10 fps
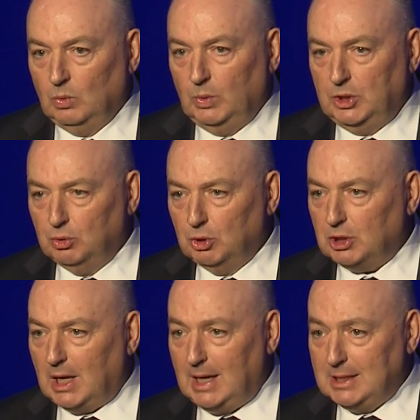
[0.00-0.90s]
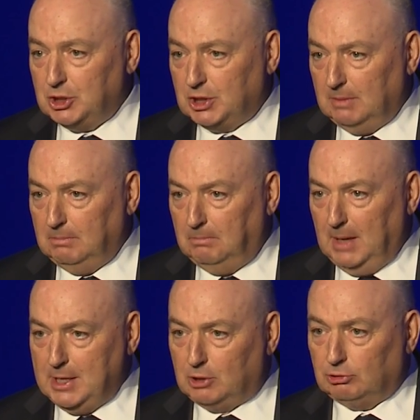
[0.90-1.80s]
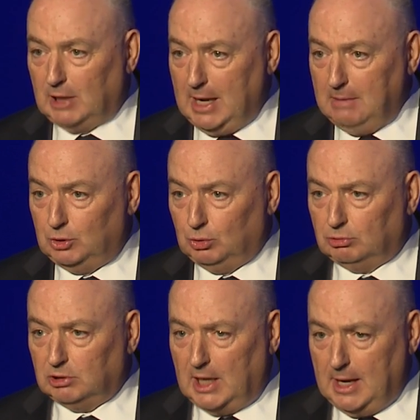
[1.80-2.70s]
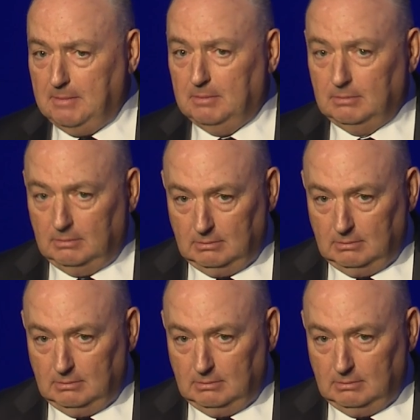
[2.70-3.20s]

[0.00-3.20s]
We do not answer by crime to crime.